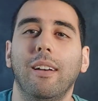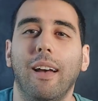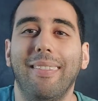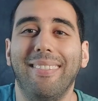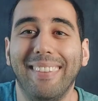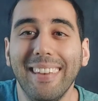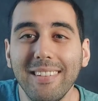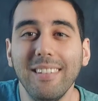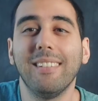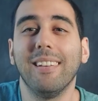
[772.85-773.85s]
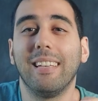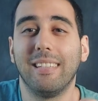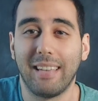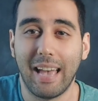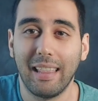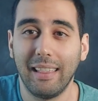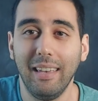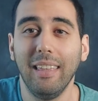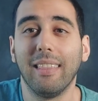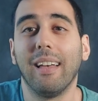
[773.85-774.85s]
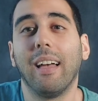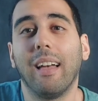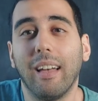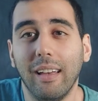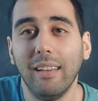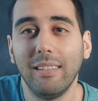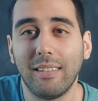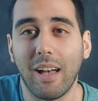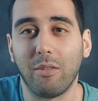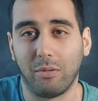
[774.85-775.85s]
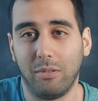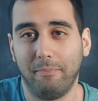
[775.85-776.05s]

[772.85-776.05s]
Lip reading: And this is exactly the R sound.